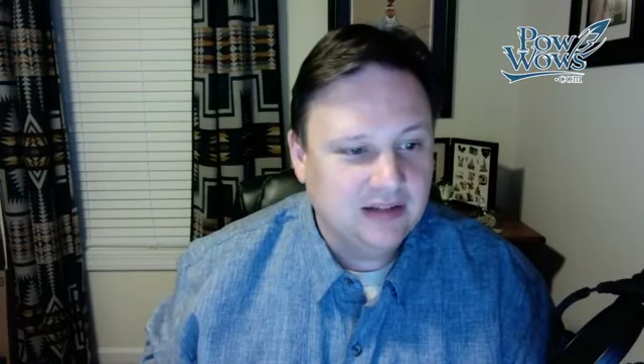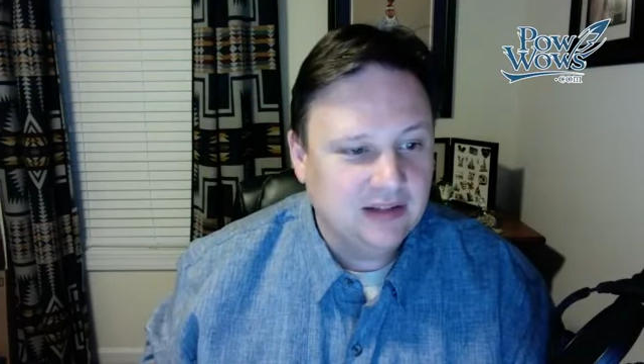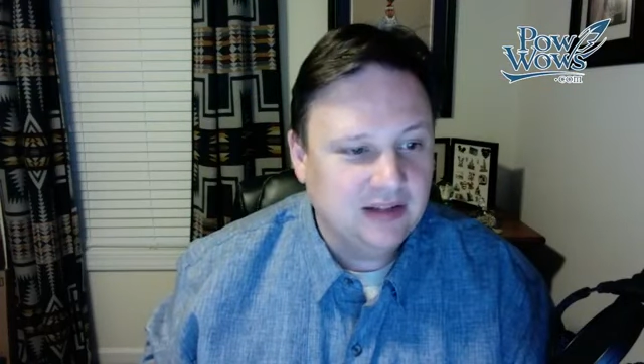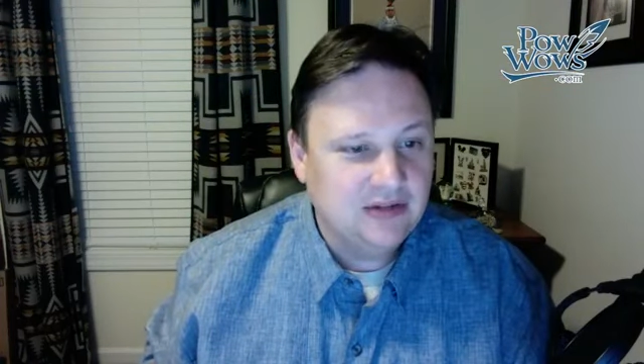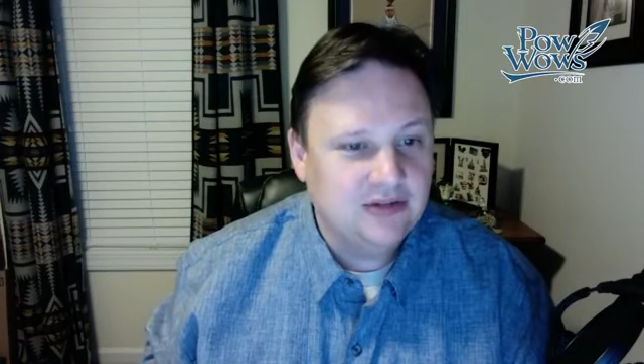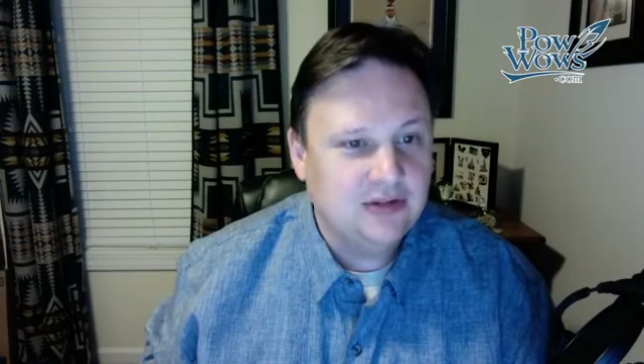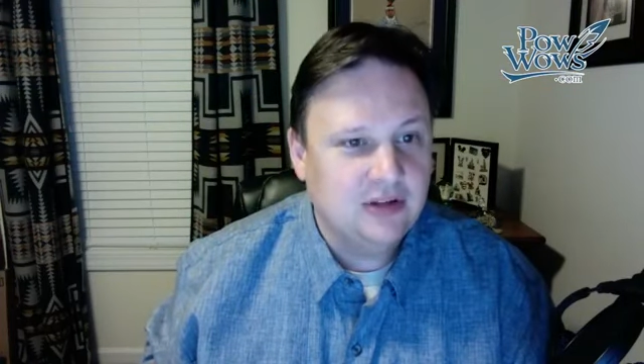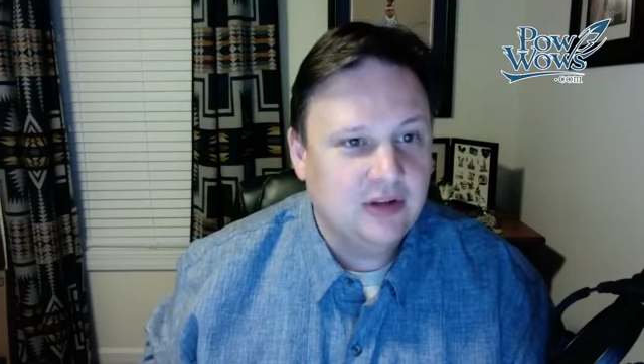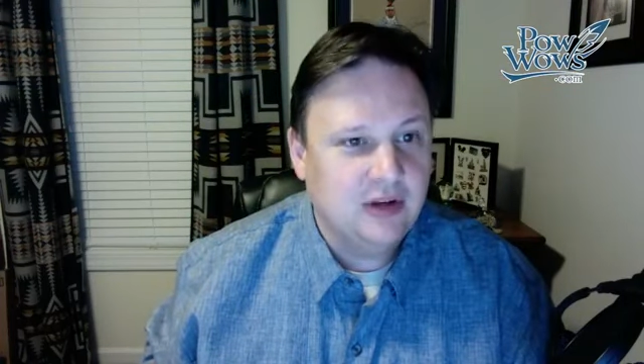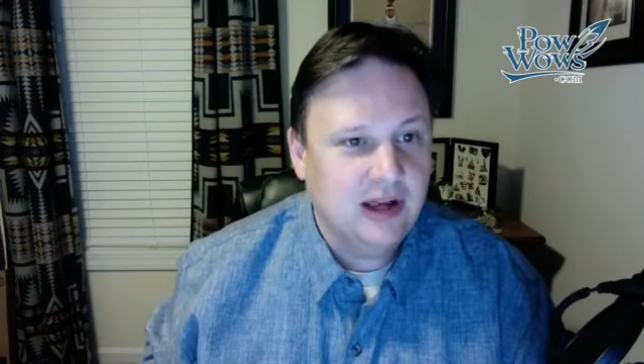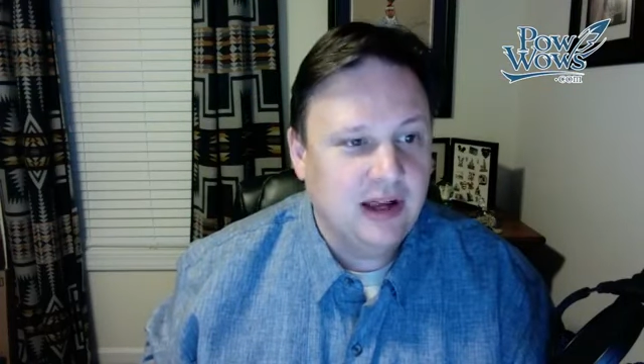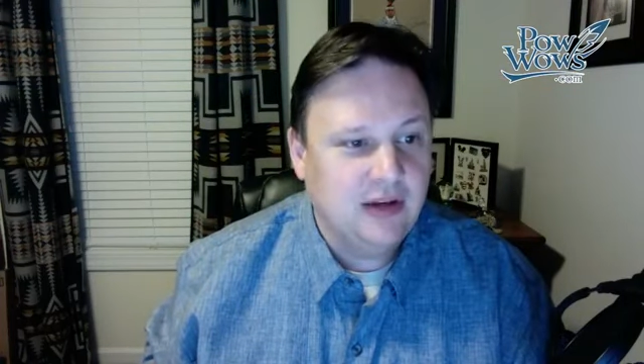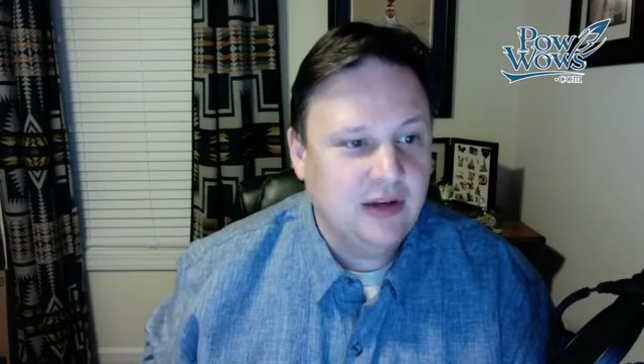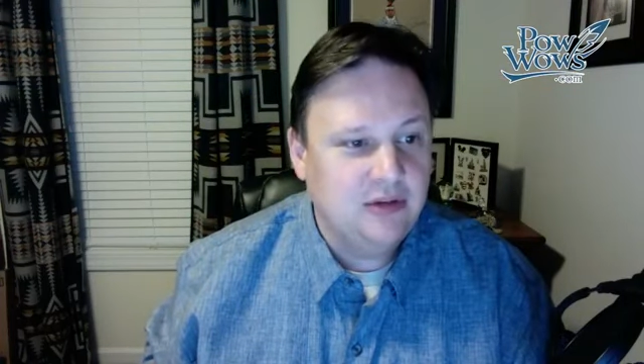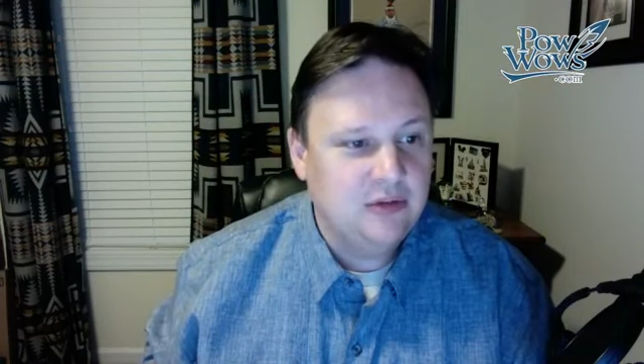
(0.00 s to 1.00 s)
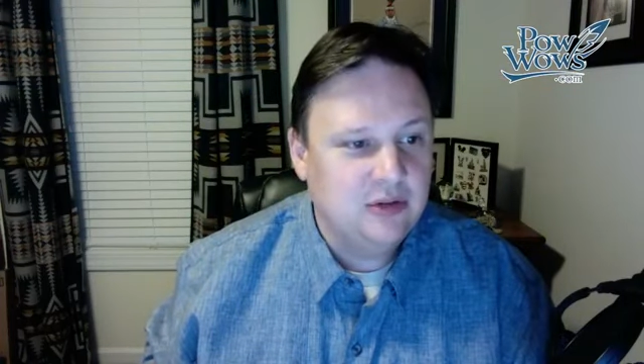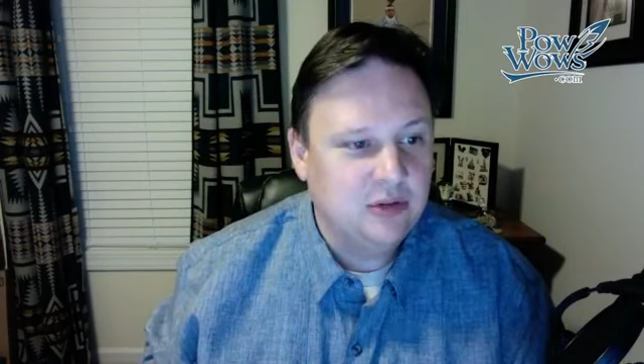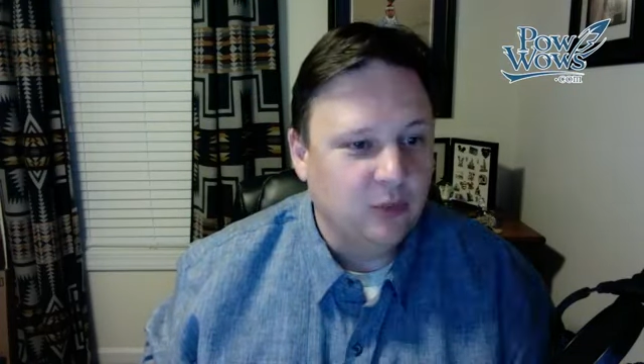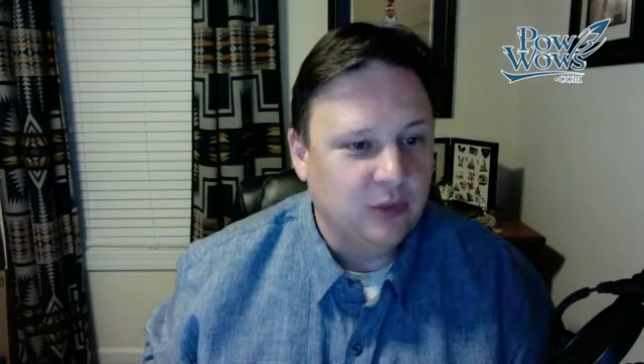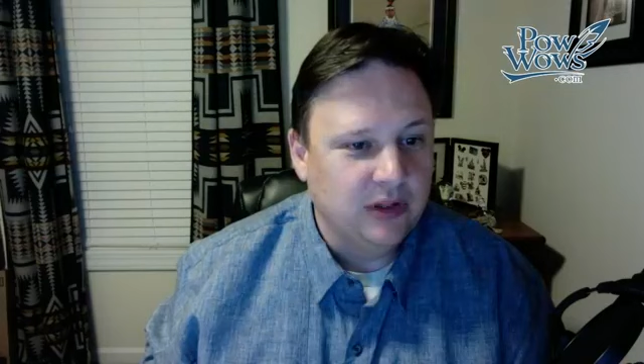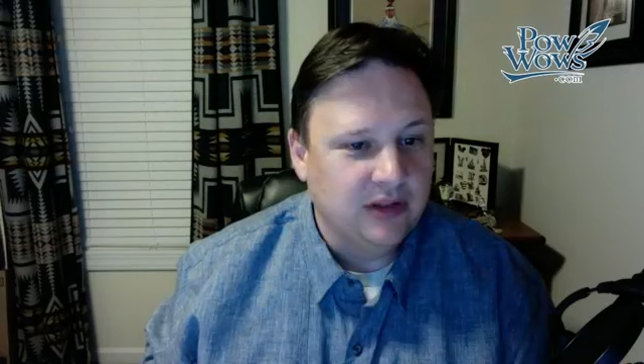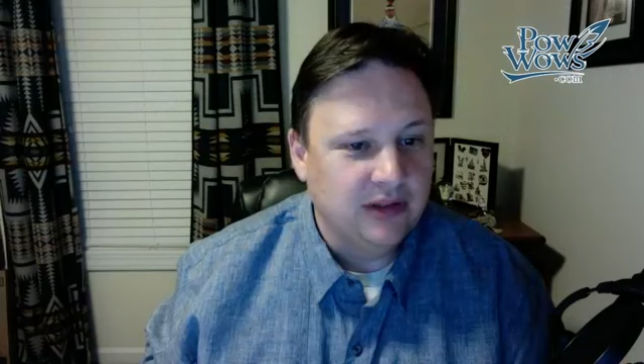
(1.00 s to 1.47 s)
and let you know how you
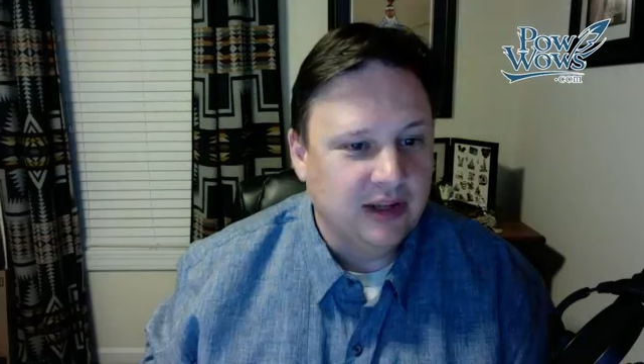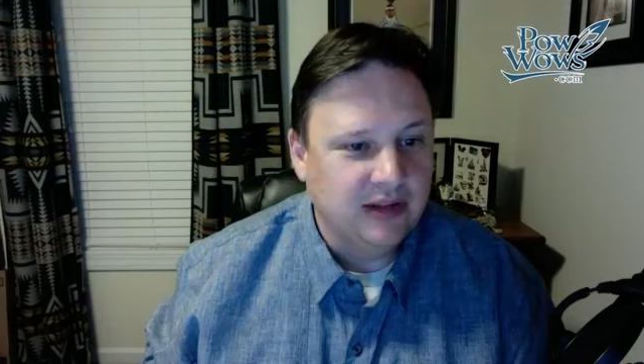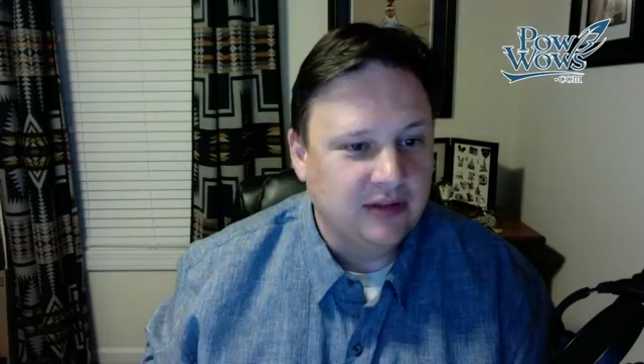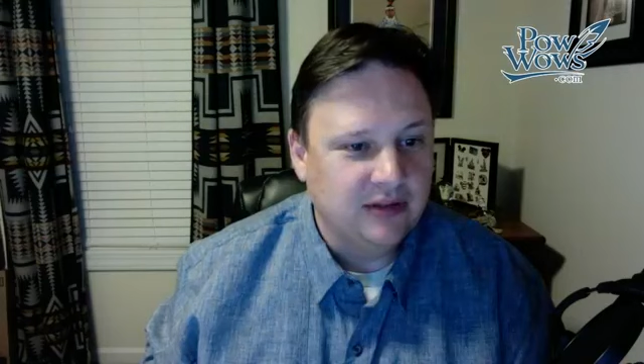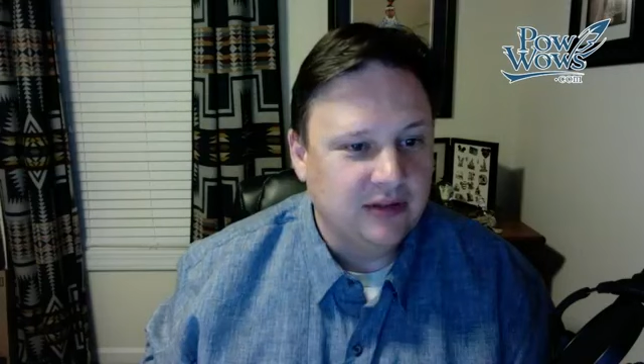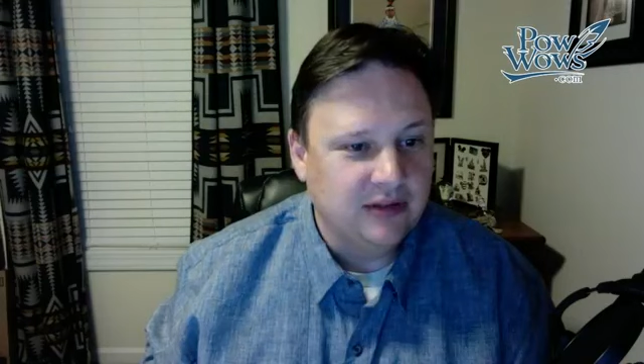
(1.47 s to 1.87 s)
can win that